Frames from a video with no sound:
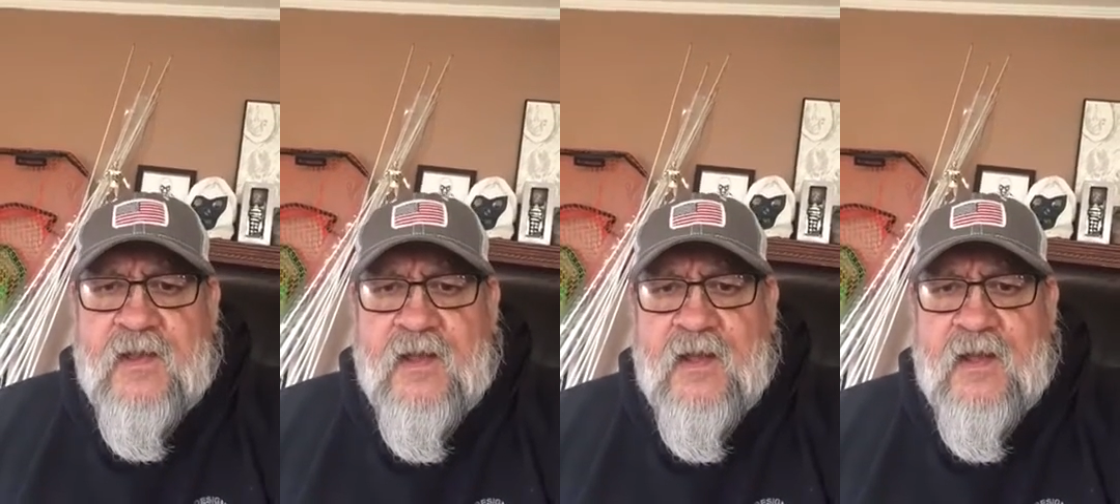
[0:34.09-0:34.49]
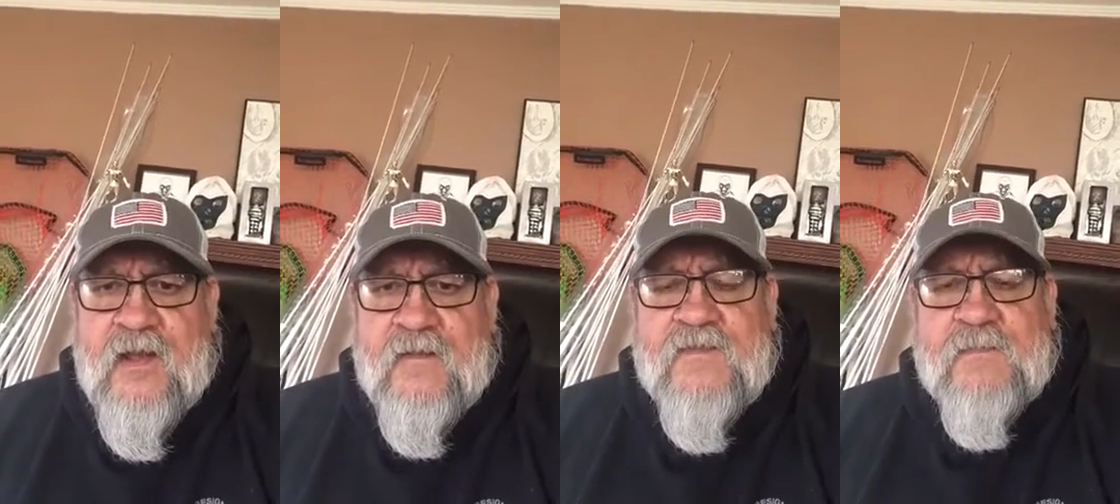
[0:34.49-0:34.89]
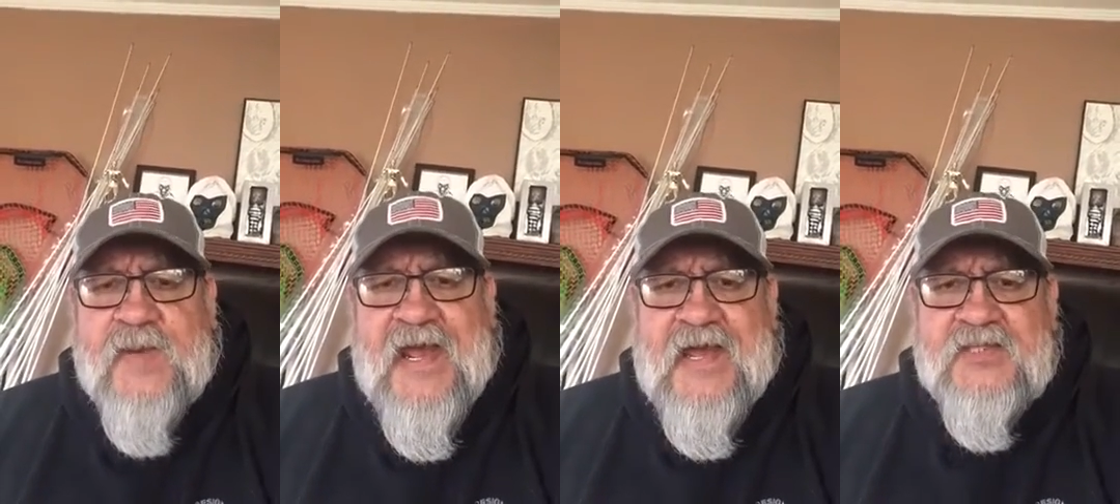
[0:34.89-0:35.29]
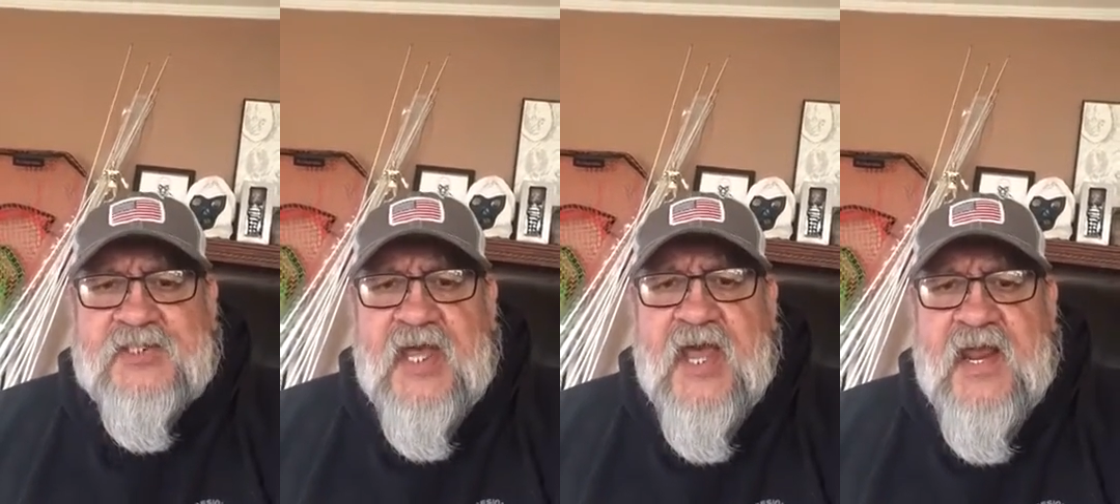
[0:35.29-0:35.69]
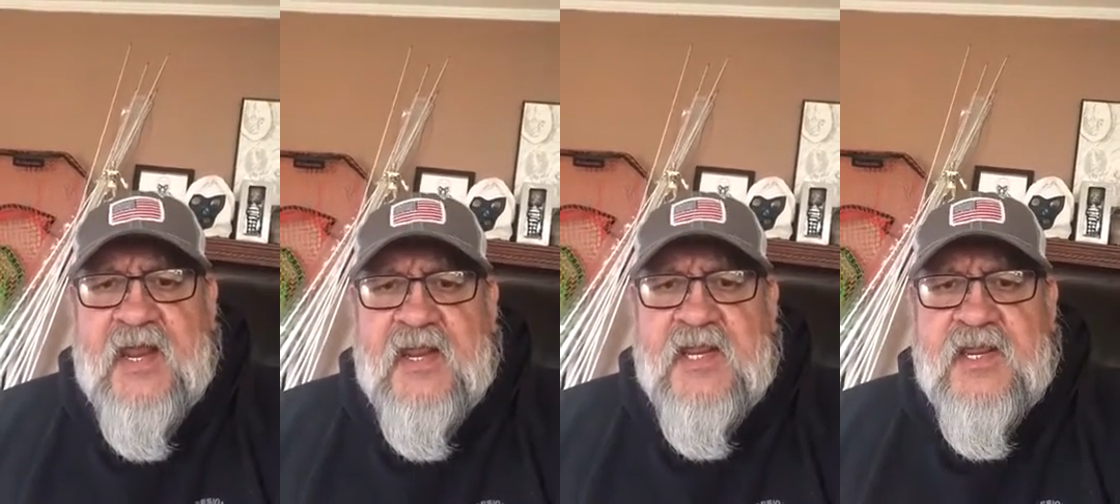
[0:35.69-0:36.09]
The past
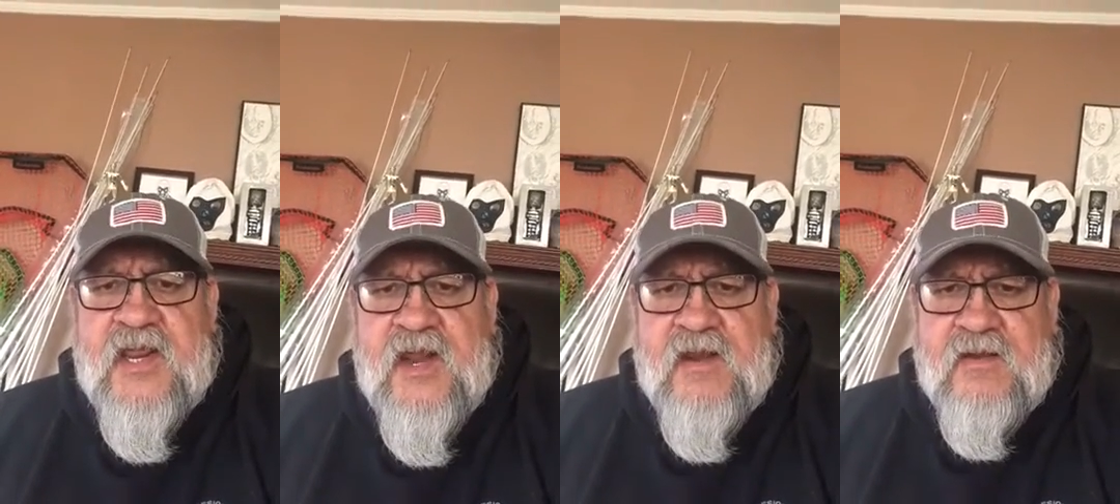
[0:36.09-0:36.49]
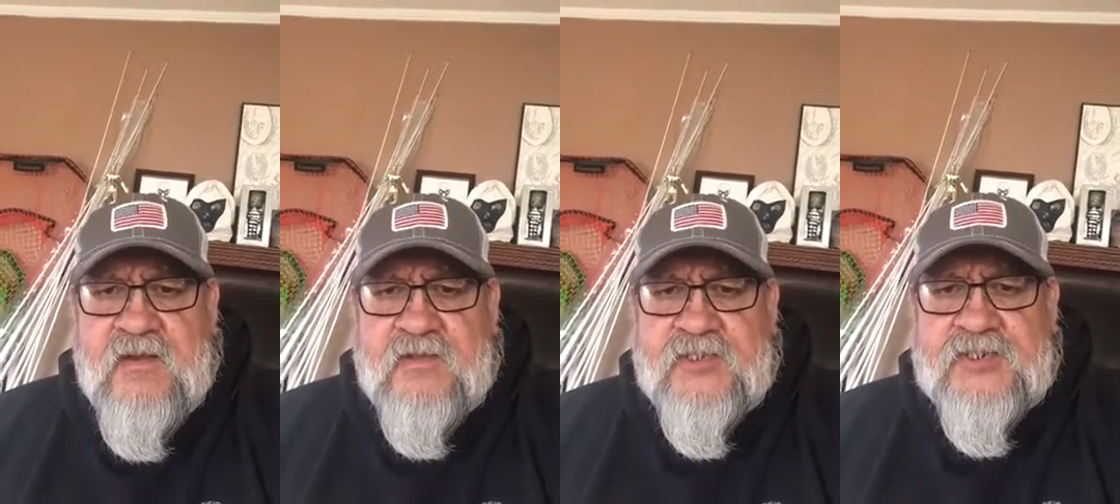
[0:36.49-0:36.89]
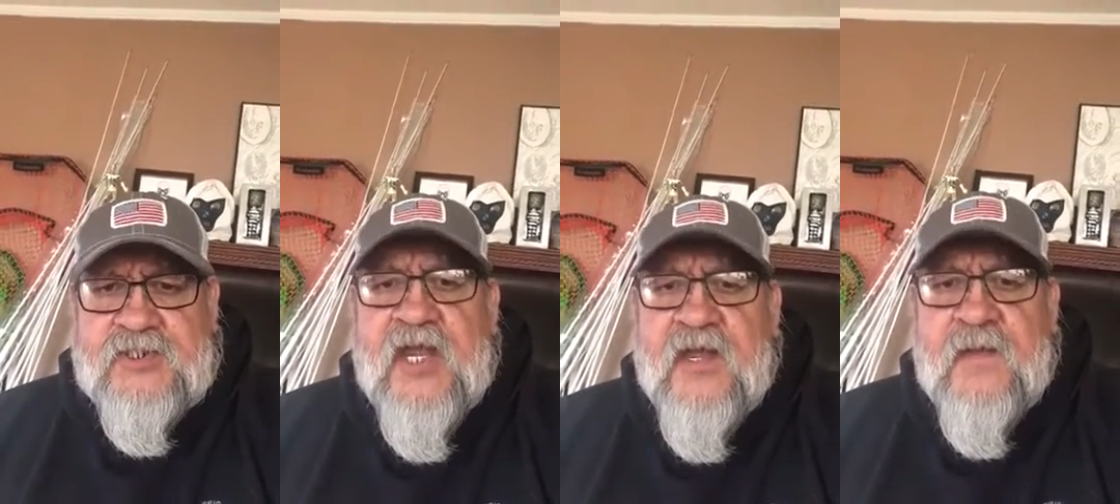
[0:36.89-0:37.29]
8 years